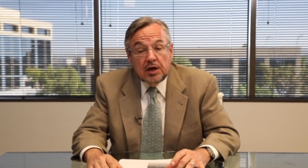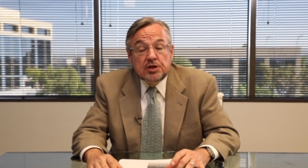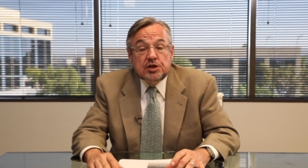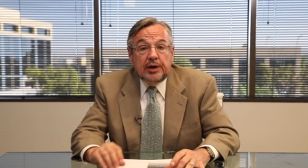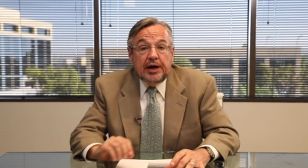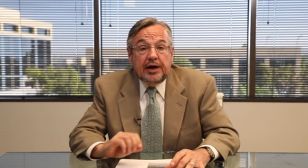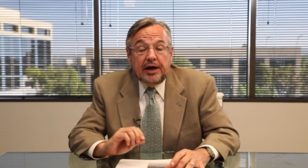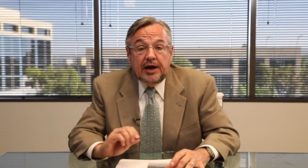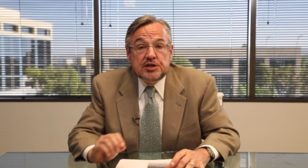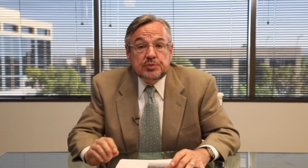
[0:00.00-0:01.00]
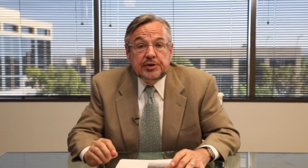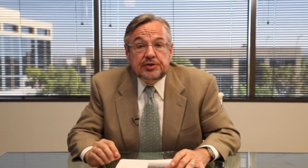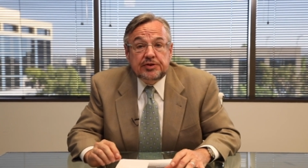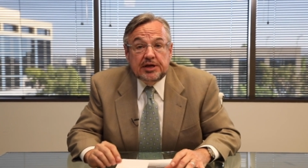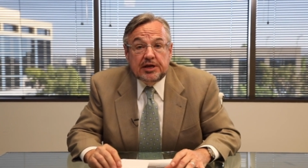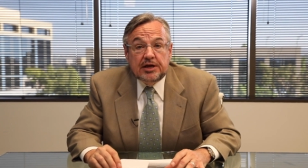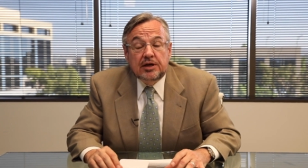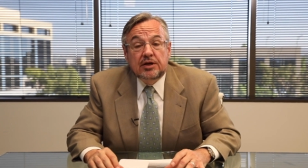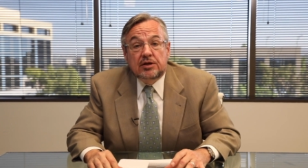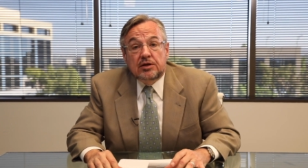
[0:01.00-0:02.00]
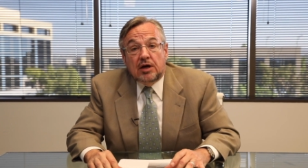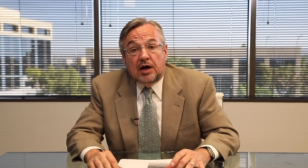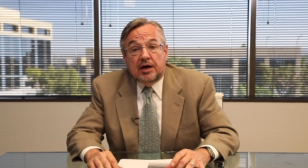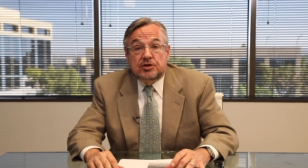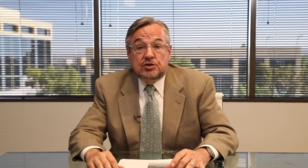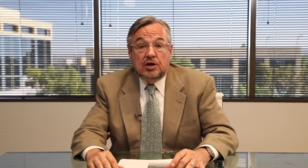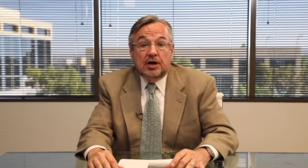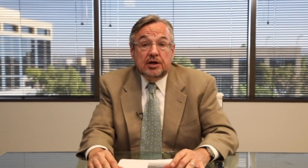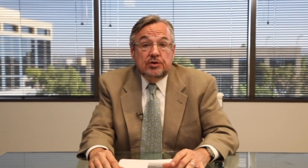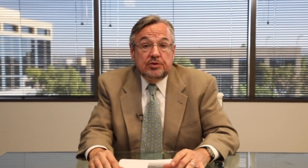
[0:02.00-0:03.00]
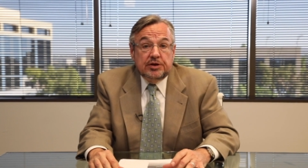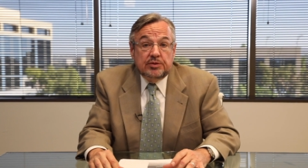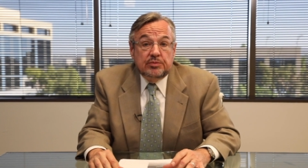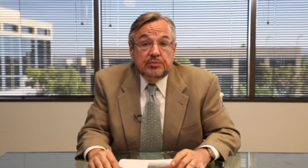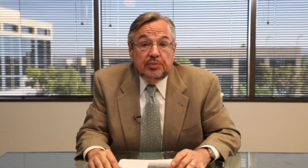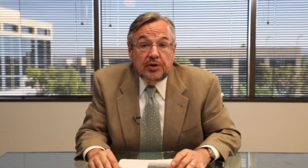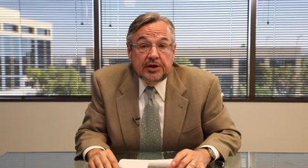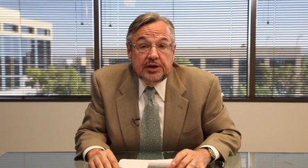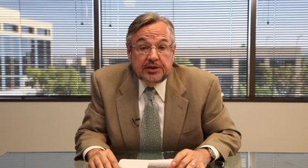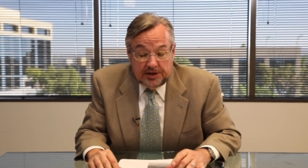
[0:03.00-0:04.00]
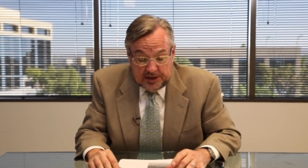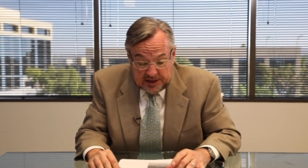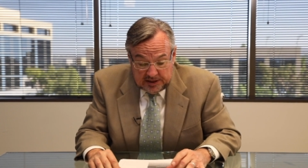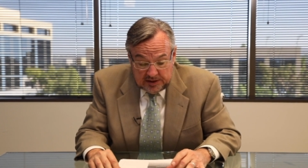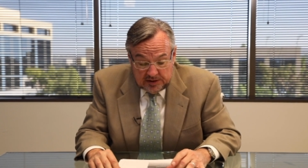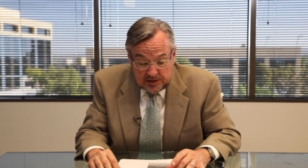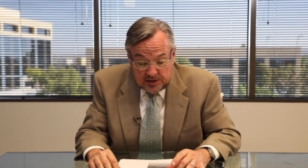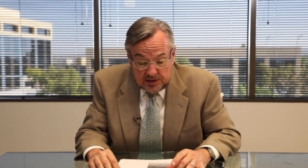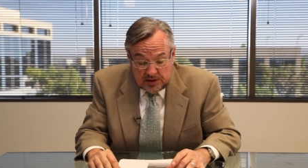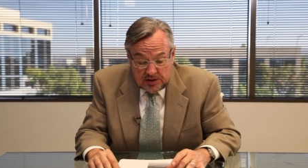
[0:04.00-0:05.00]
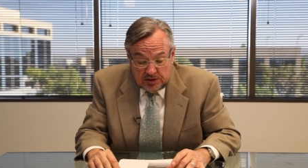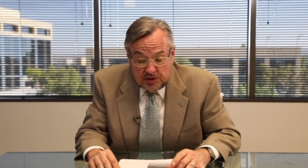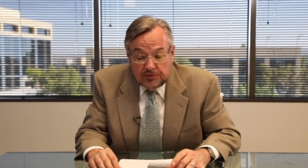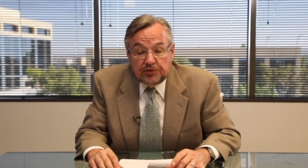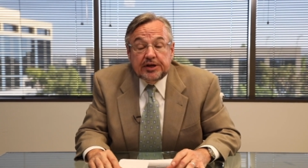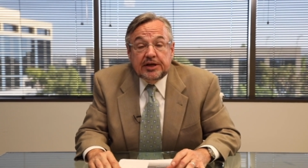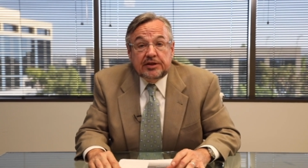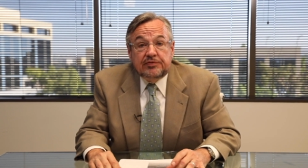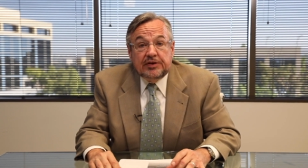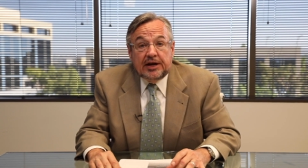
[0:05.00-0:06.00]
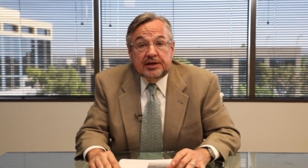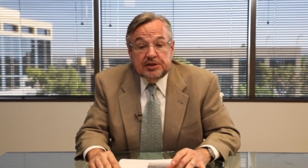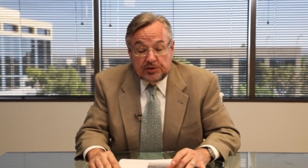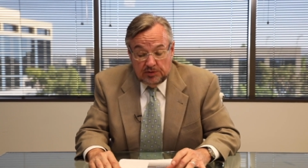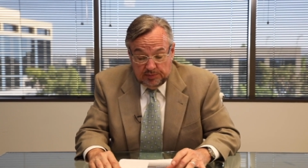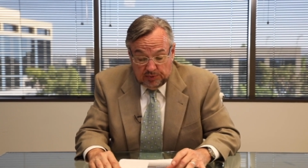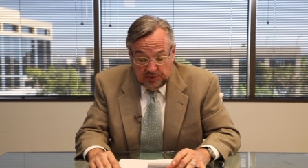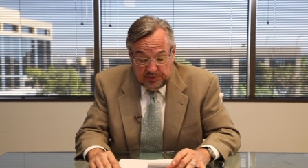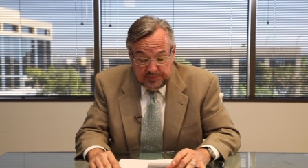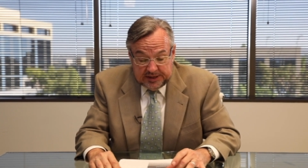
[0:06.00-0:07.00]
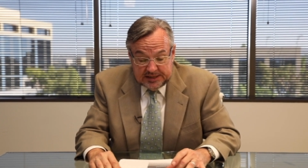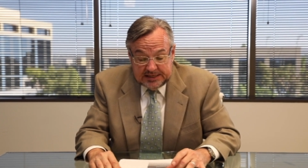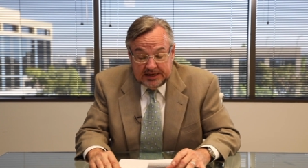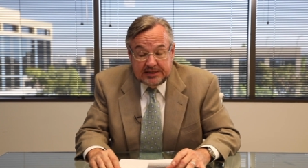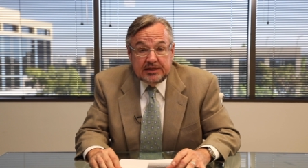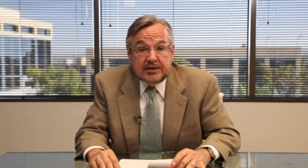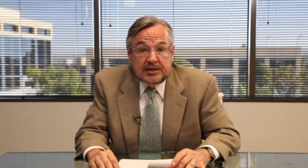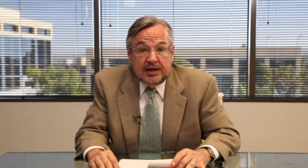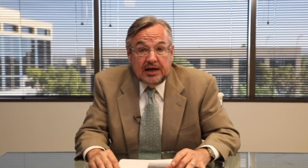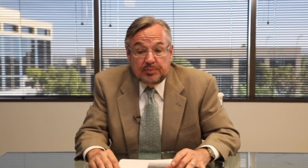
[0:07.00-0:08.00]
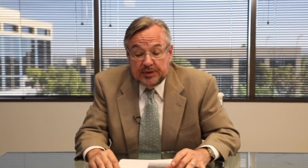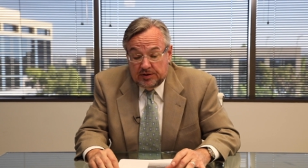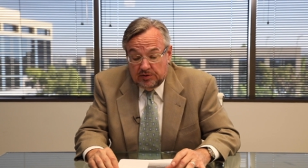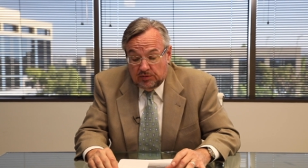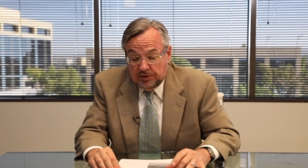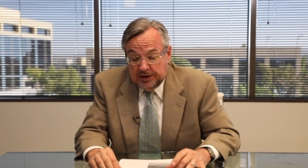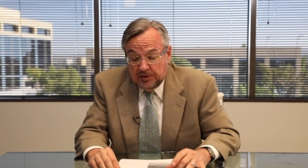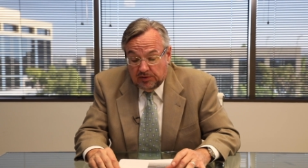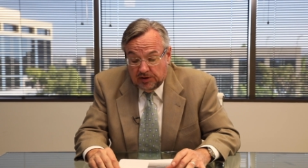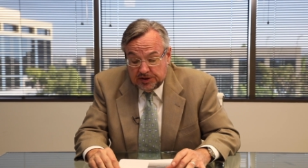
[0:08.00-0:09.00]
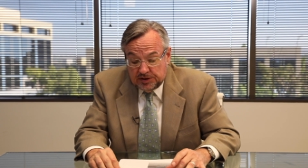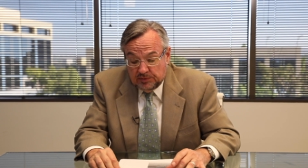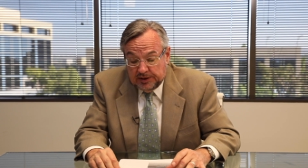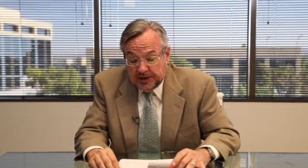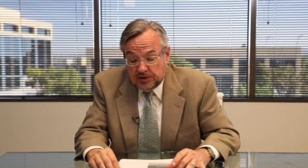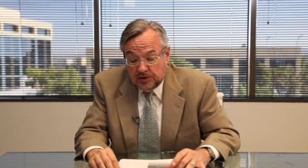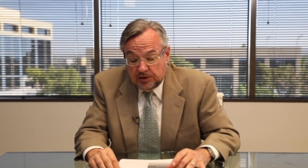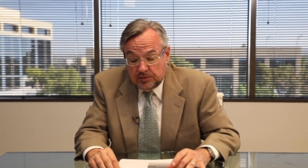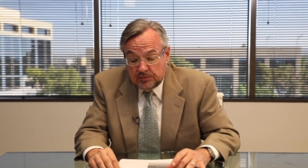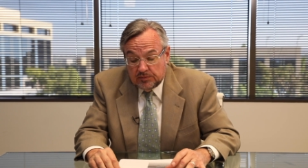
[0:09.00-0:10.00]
So as with the dog who didn't bark in the night, don't forget the facts that are important because they didn't happen or they aren't in the record.